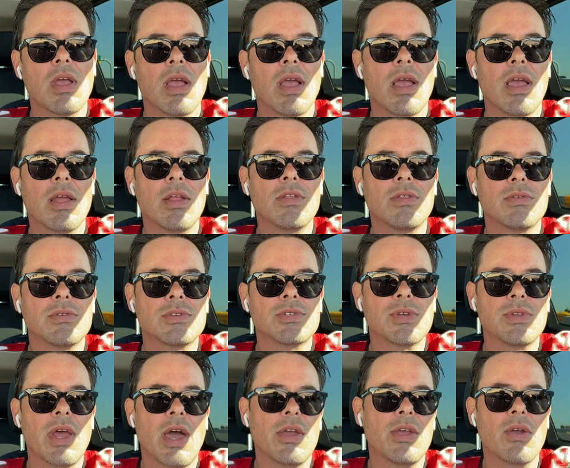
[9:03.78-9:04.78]
And
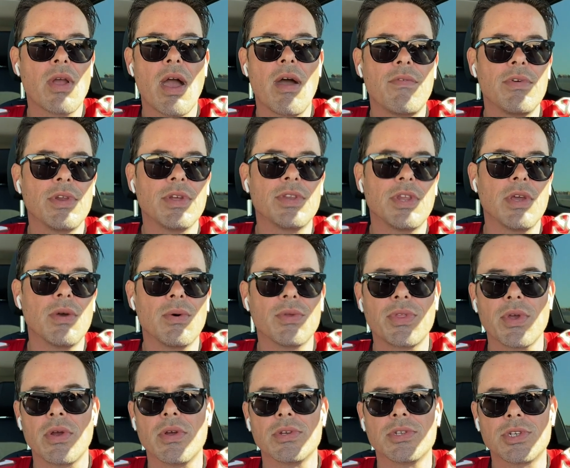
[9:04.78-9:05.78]
so now you're having to deal
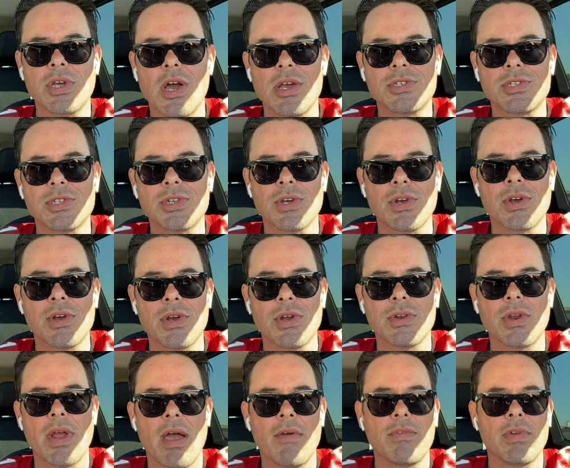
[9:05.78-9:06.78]
with their adjuster
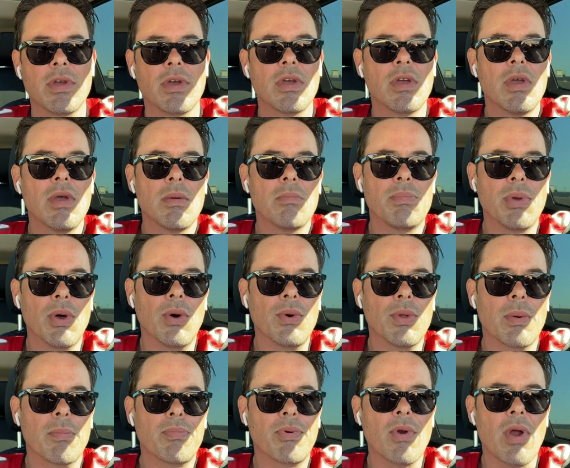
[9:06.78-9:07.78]
and having to
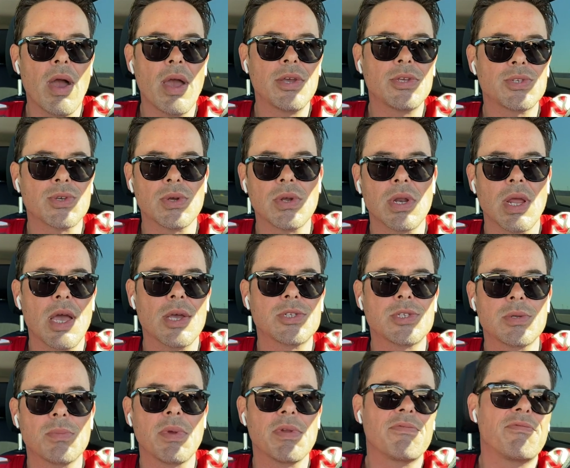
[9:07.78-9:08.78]
build a price or an
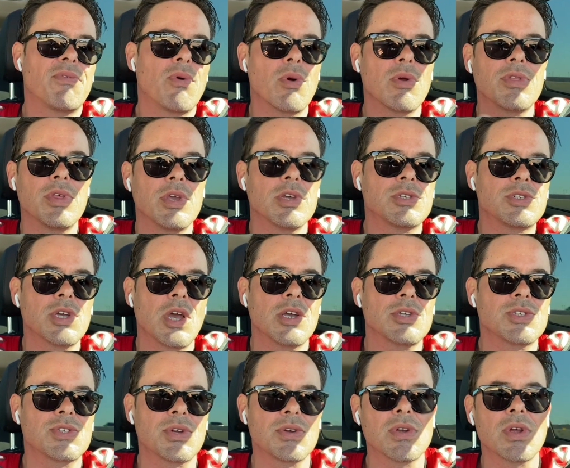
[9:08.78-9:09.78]
estimate for the
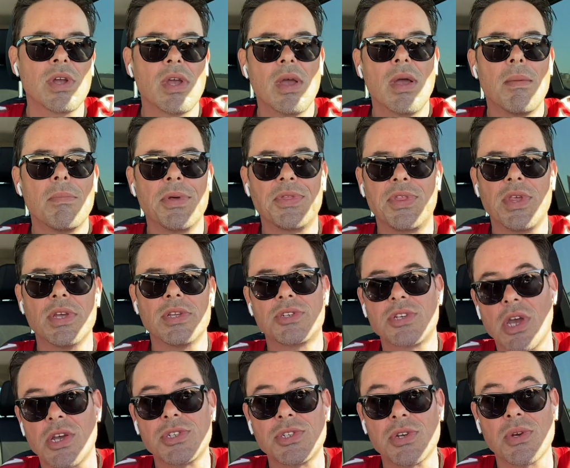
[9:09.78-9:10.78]
adjuster, but the
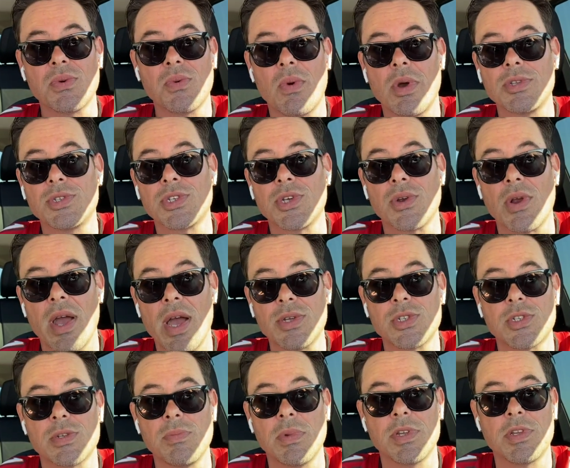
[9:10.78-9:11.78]
adjuster wants your
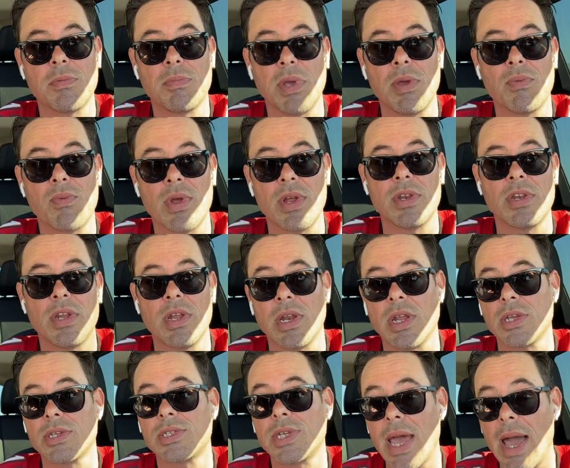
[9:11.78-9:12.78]
estimate to be written in
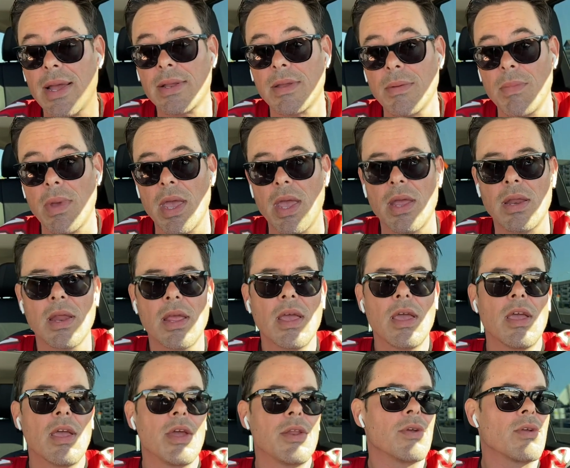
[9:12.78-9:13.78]
Xactimate,
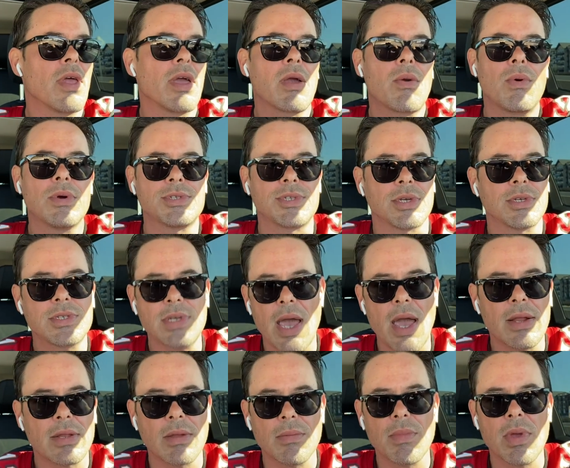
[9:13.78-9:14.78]
and you're like, what's
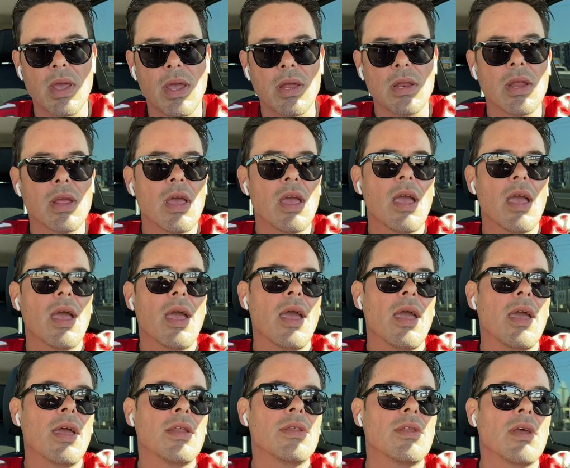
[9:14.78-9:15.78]
Xactimate?
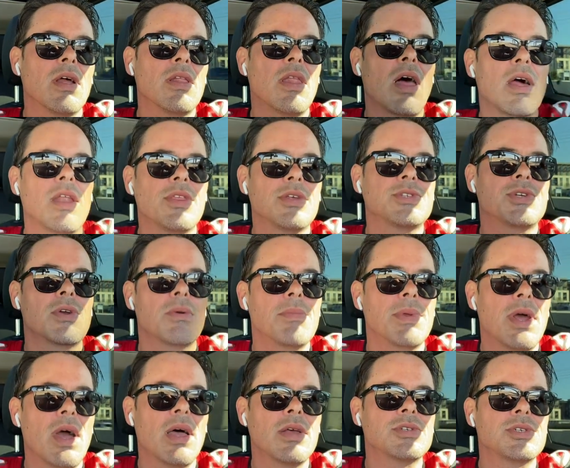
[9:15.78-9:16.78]
And a lot of the
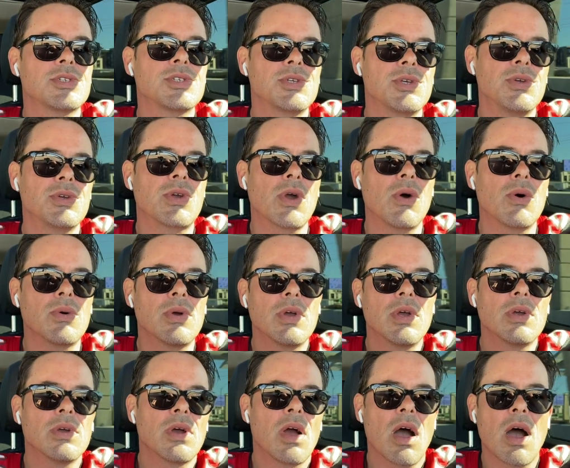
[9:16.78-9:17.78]
terminology, so you go
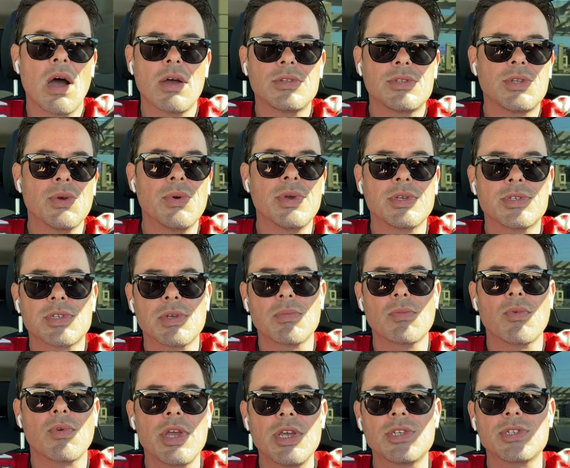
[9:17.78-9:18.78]
uh, doing
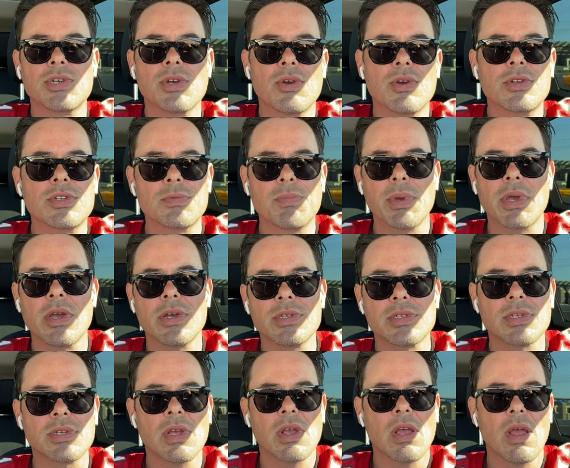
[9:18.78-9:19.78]
some research,
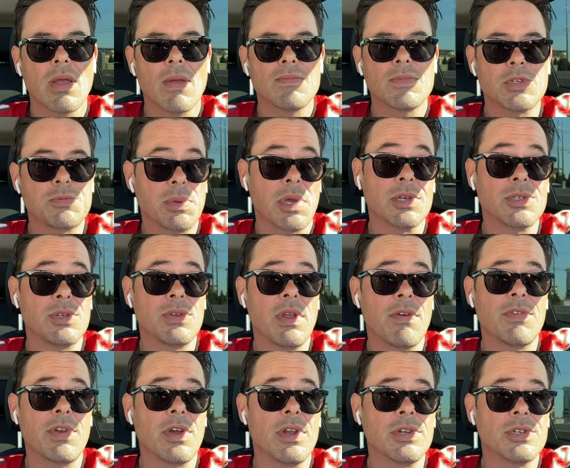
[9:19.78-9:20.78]
because just because you've
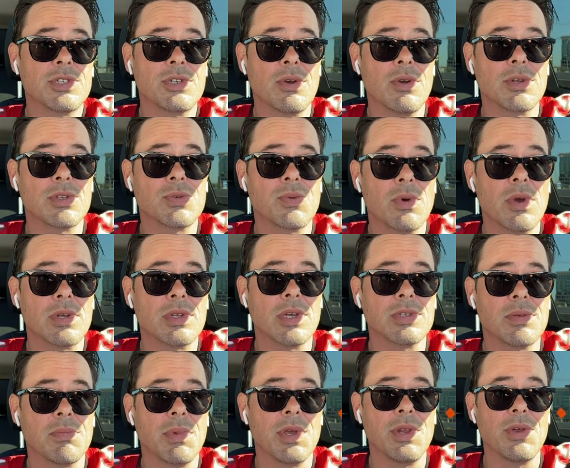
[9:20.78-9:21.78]
never done insurance work
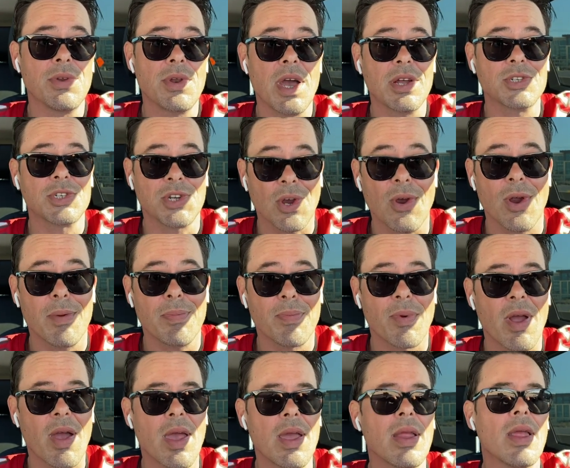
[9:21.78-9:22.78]
doesn't mean you're not sharp,
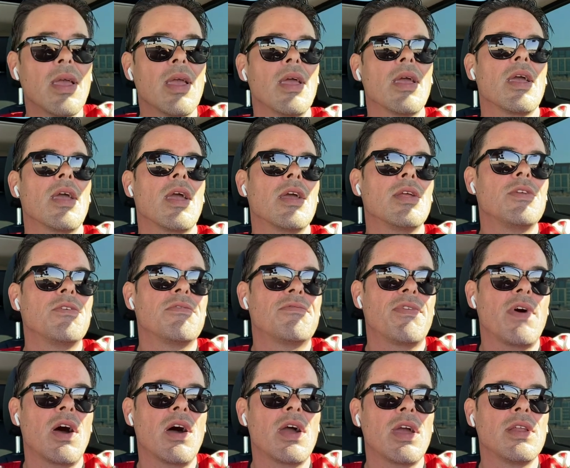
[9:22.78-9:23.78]
right? And you
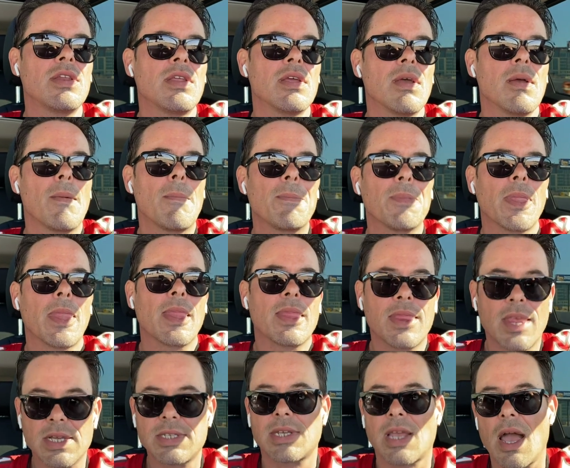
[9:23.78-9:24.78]
find
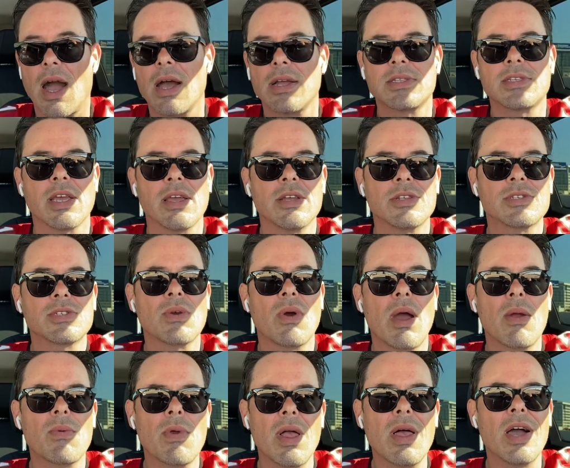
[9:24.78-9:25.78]
this content. So
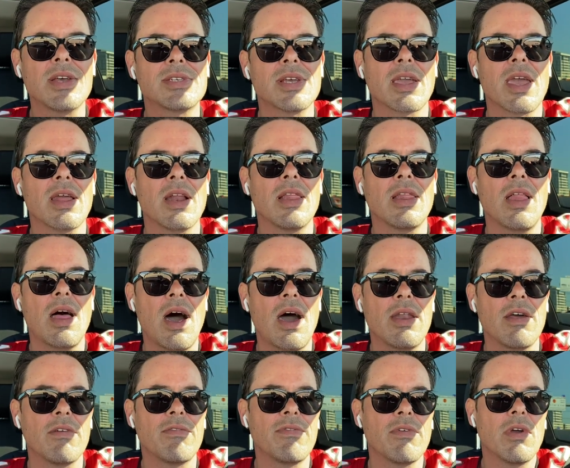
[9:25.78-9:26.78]
I realize I get a
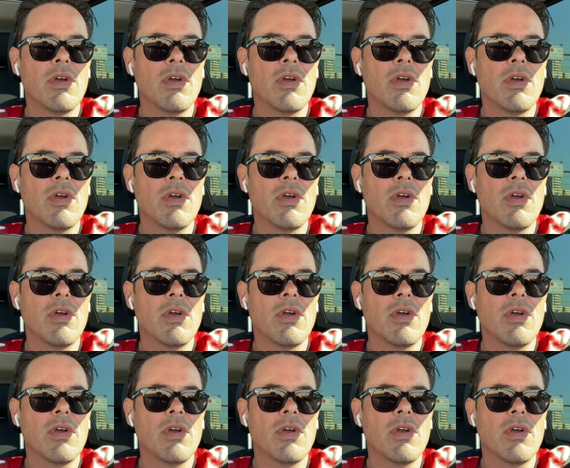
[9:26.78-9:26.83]
lot of